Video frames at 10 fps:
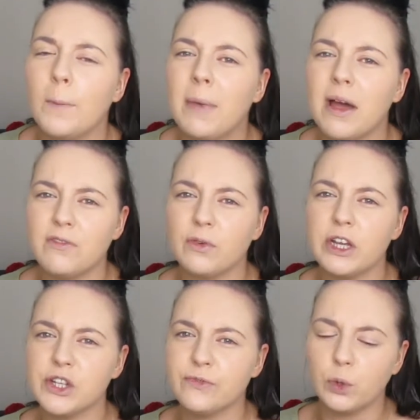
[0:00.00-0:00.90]
A matte
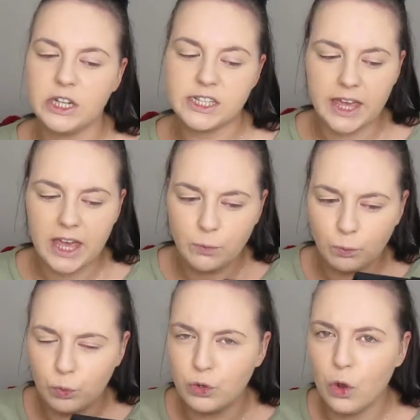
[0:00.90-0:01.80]
foundation for oily
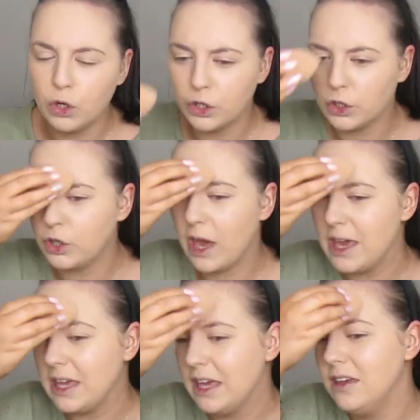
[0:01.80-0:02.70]
skin would not look
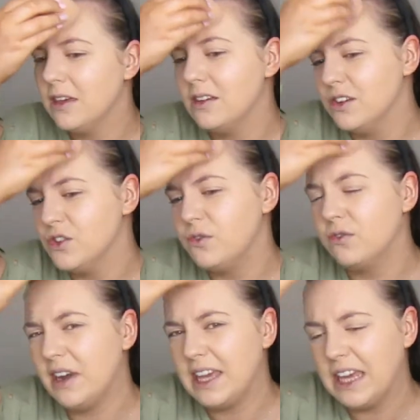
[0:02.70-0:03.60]
cakey and
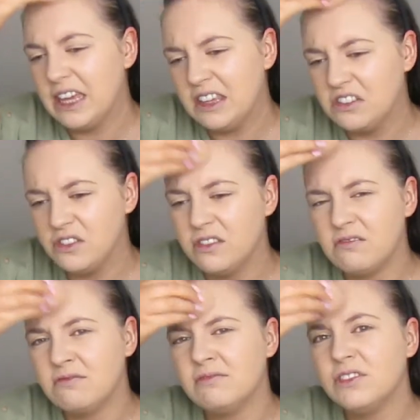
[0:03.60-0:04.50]
flaky and
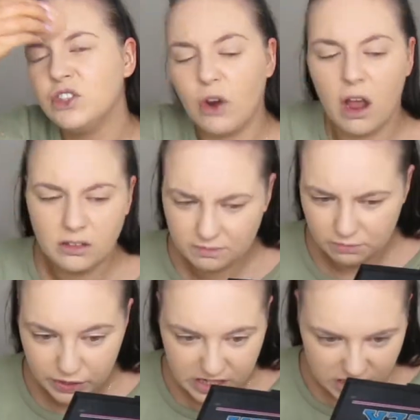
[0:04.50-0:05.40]
dry, but it